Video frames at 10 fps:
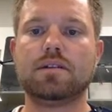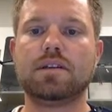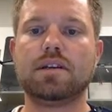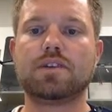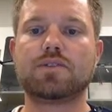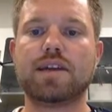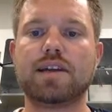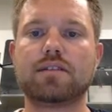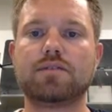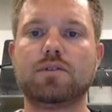Then I
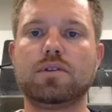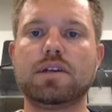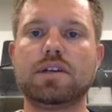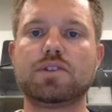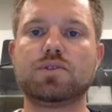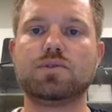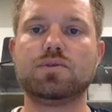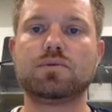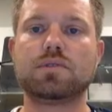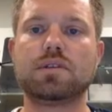drag the folder into
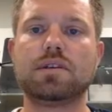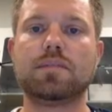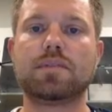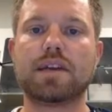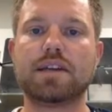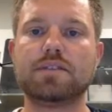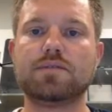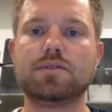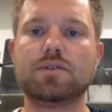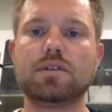applications
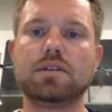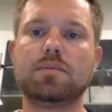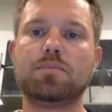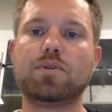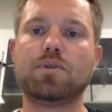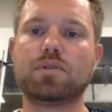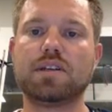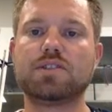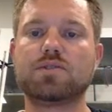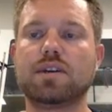folder. Important
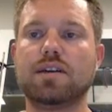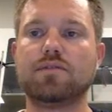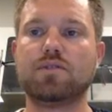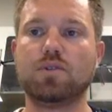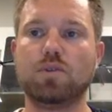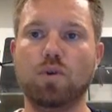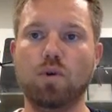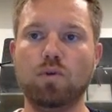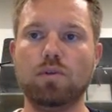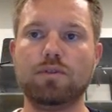is to have the
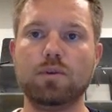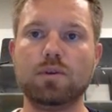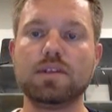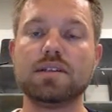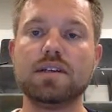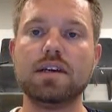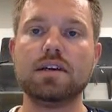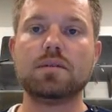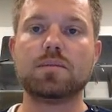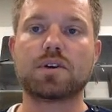whole folder,
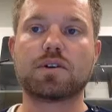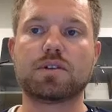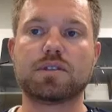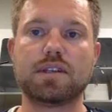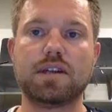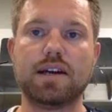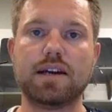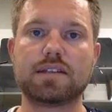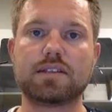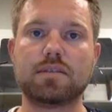because there
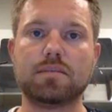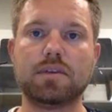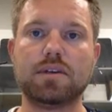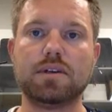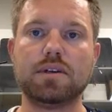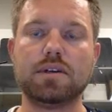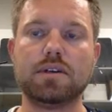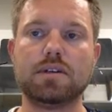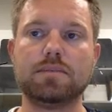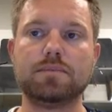are some
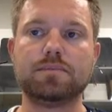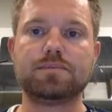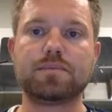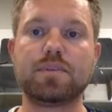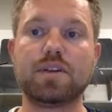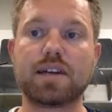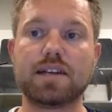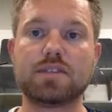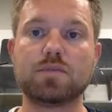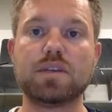
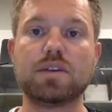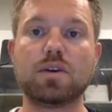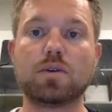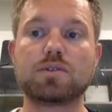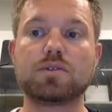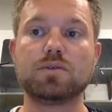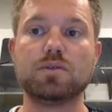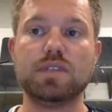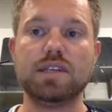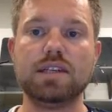plugins we're going to
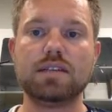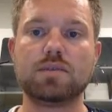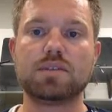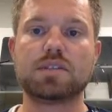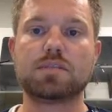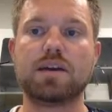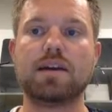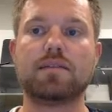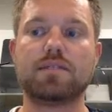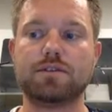need, which is
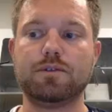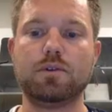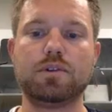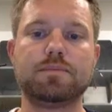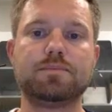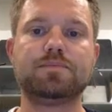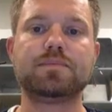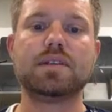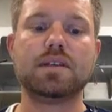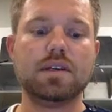part of this folder.
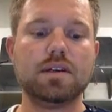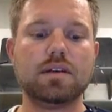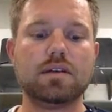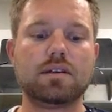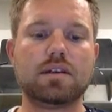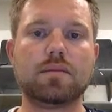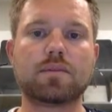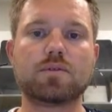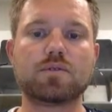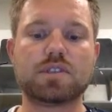Then I'm
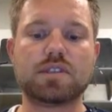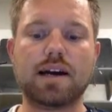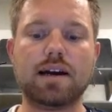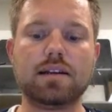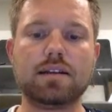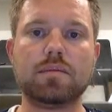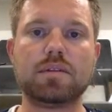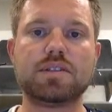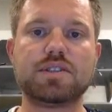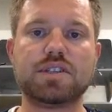going to start
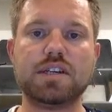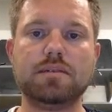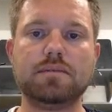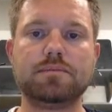ImageJ.